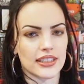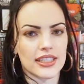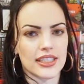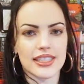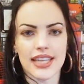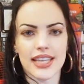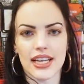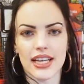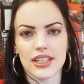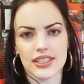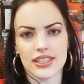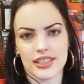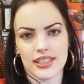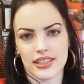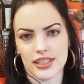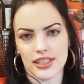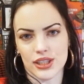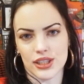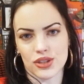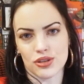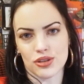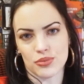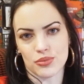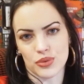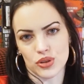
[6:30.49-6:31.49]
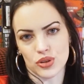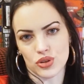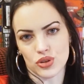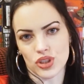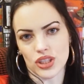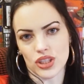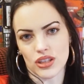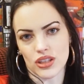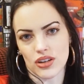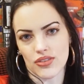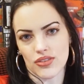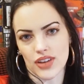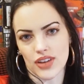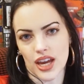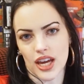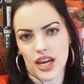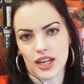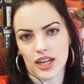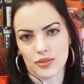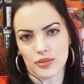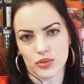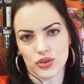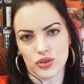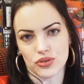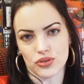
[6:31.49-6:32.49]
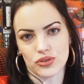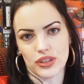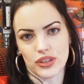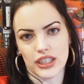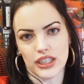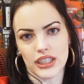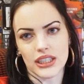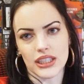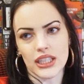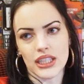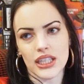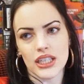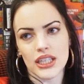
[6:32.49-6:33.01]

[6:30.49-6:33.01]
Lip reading: sales and distribution of animal feed.